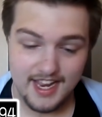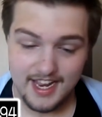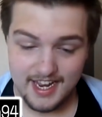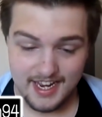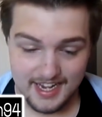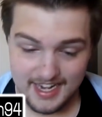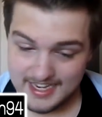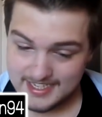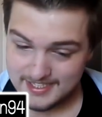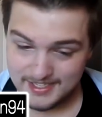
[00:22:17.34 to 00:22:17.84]

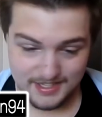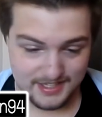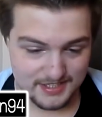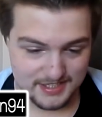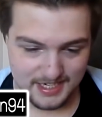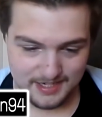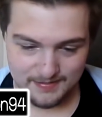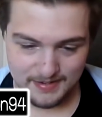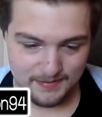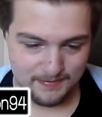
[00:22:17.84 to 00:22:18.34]
Yes, you can
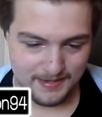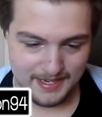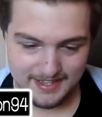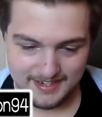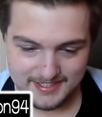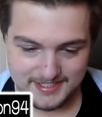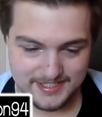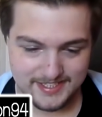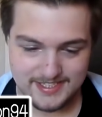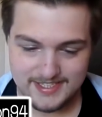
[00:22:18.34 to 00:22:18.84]
check my
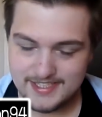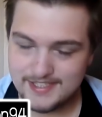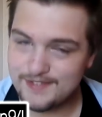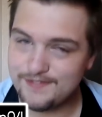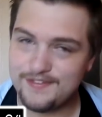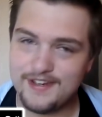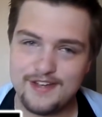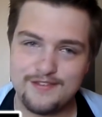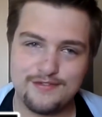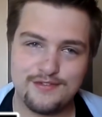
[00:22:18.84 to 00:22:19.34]
playlist to
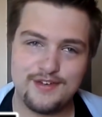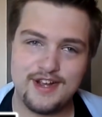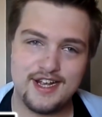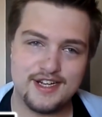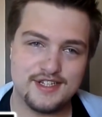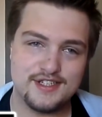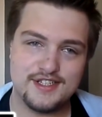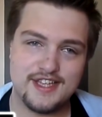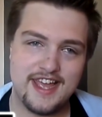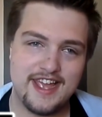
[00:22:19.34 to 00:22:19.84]
Season 5
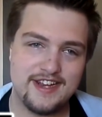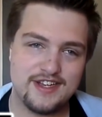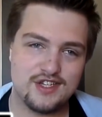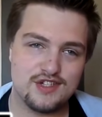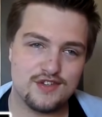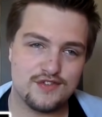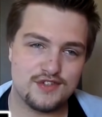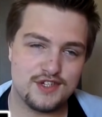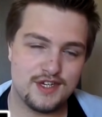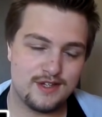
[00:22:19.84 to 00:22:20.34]
reactions to
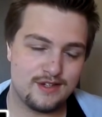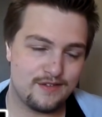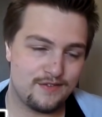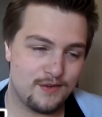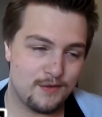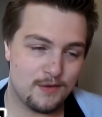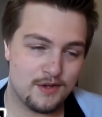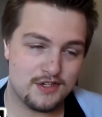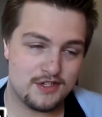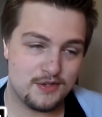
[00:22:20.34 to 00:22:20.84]
Agents of S.H.I.E.L.D. if
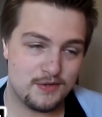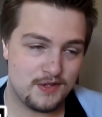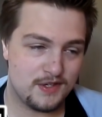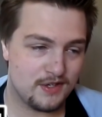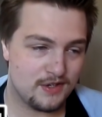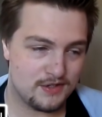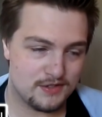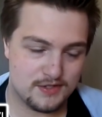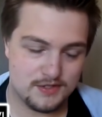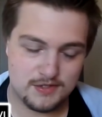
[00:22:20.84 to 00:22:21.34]
you want to. You
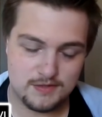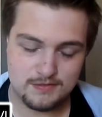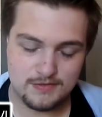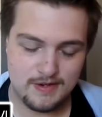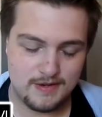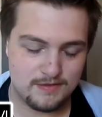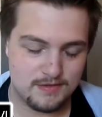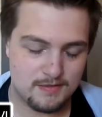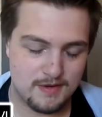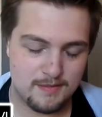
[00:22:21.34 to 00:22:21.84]
can also
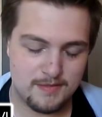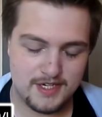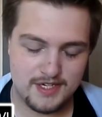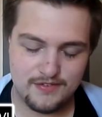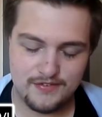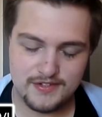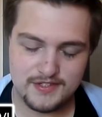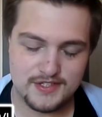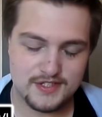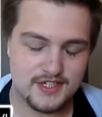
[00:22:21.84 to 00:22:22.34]
subscribe to my
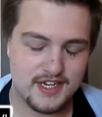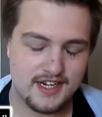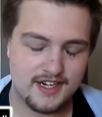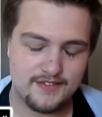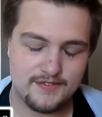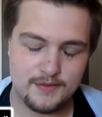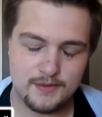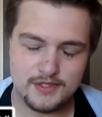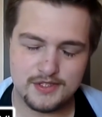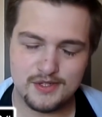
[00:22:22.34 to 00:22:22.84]
Media Pizza channel
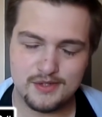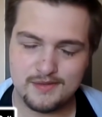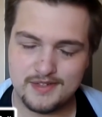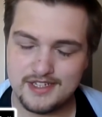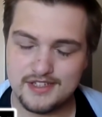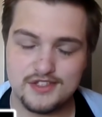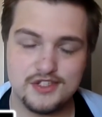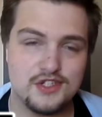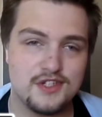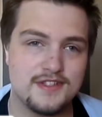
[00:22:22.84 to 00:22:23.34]
if you want to. Hope you
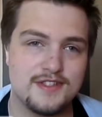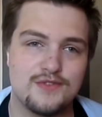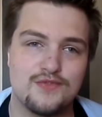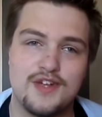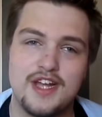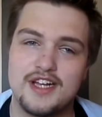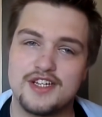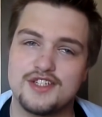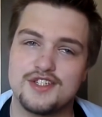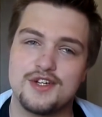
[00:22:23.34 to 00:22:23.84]
guys enjoyed this
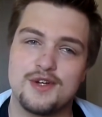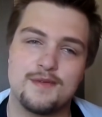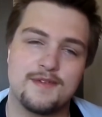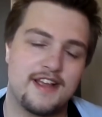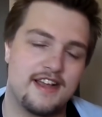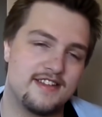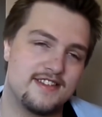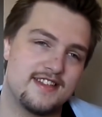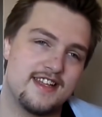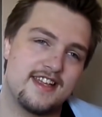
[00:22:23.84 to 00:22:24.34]
reaction. Hope
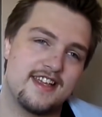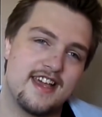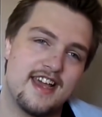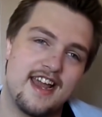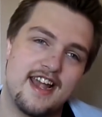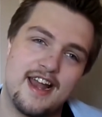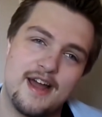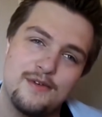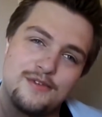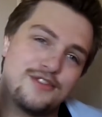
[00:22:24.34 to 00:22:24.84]
you guys take
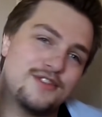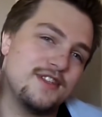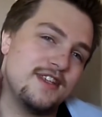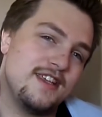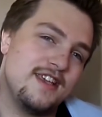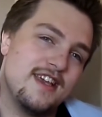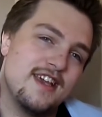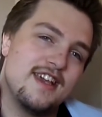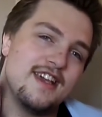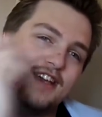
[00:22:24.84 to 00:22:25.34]
care, and I will
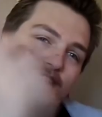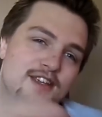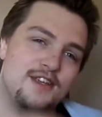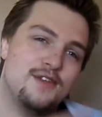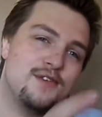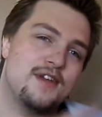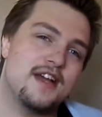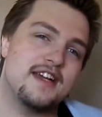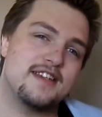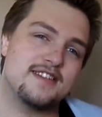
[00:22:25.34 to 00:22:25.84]
see
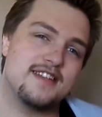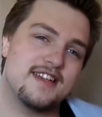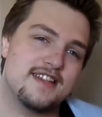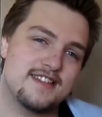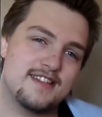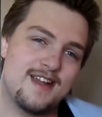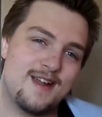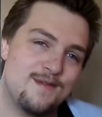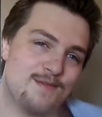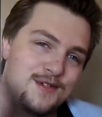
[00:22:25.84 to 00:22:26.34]
you guys
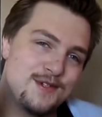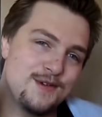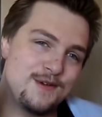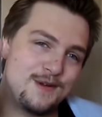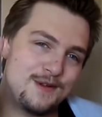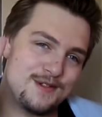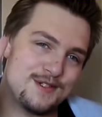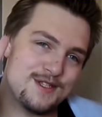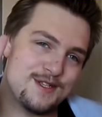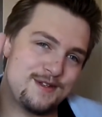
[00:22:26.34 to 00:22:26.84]
next time.
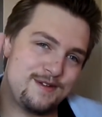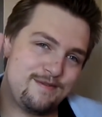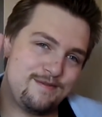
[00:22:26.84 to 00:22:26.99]
Toodles!